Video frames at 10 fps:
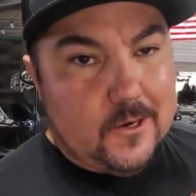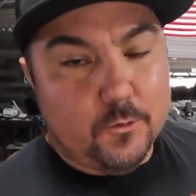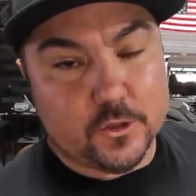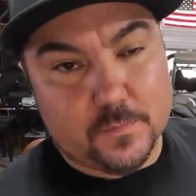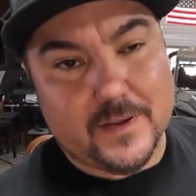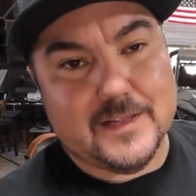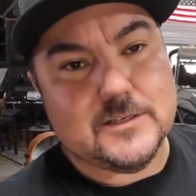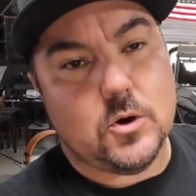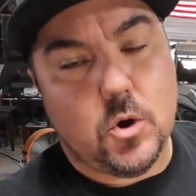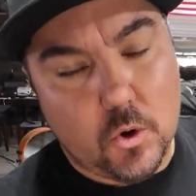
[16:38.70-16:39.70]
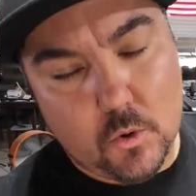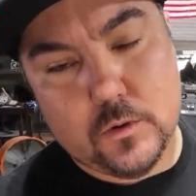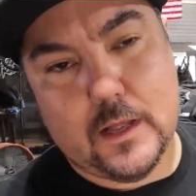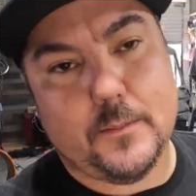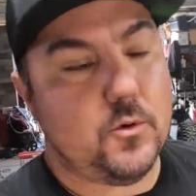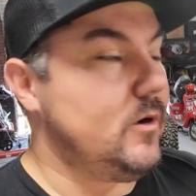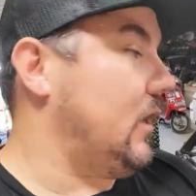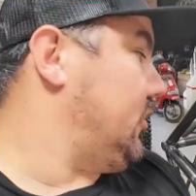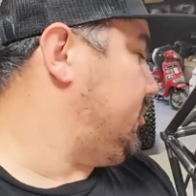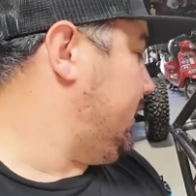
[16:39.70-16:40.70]
which means a whole lot more
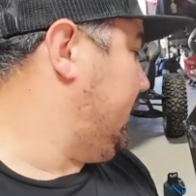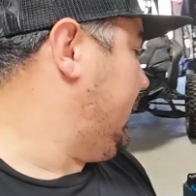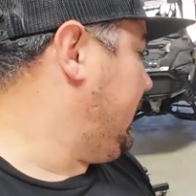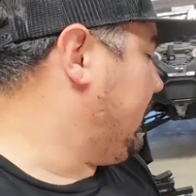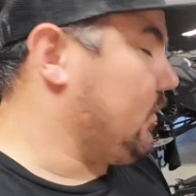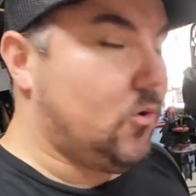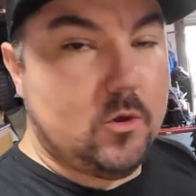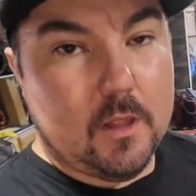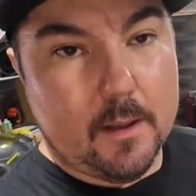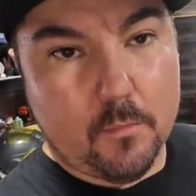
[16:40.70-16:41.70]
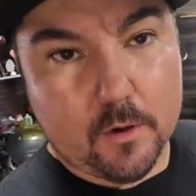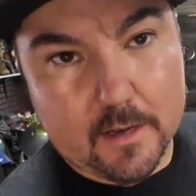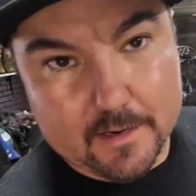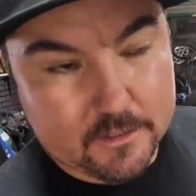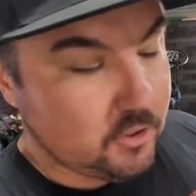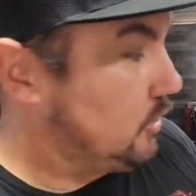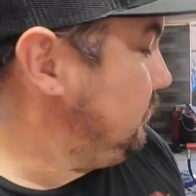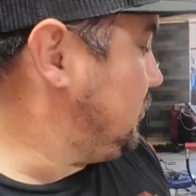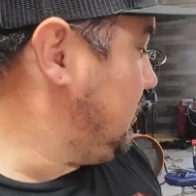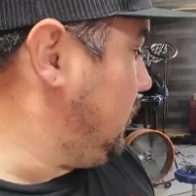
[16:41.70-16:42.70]
notching and a whole lot more cutting
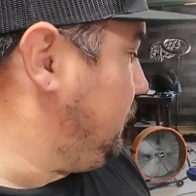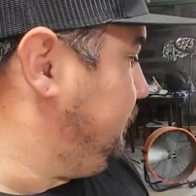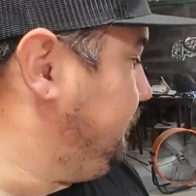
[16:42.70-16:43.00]
tubes. So,